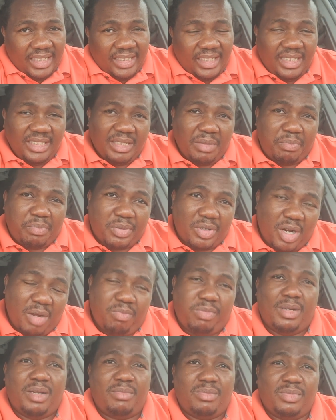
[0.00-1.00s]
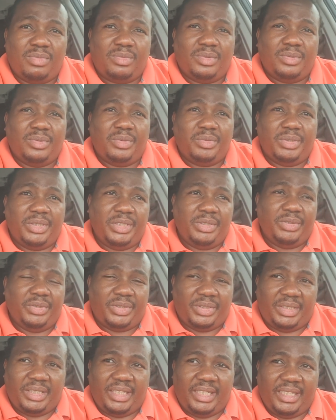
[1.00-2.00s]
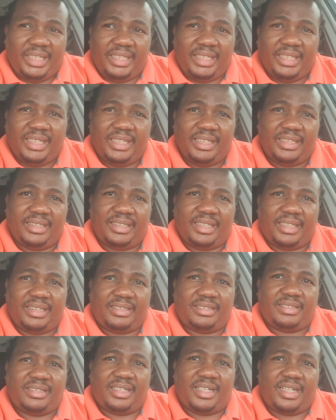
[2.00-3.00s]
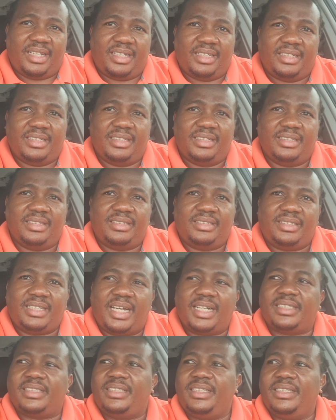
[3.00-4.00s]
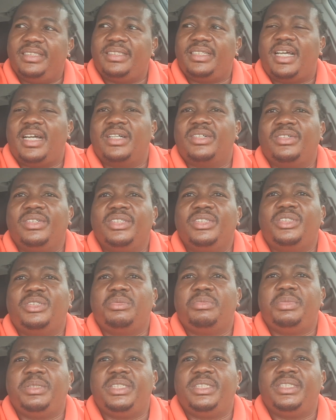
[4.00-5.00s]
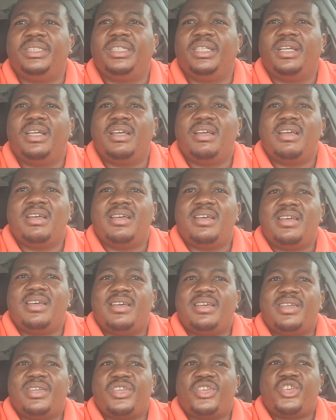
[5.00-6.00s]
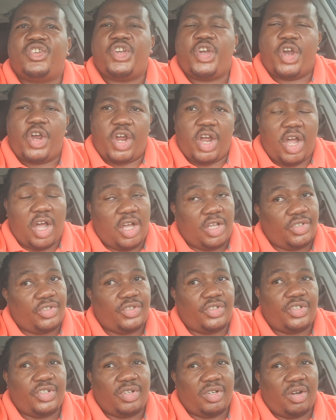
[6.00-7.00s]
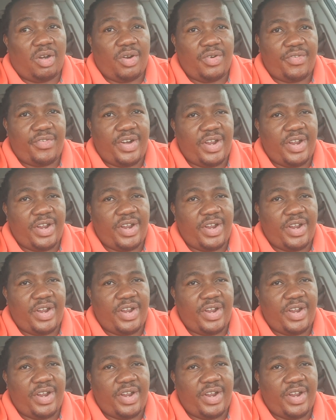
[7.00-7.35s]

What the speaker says: There's a problem when you say that taxes are going to be charged on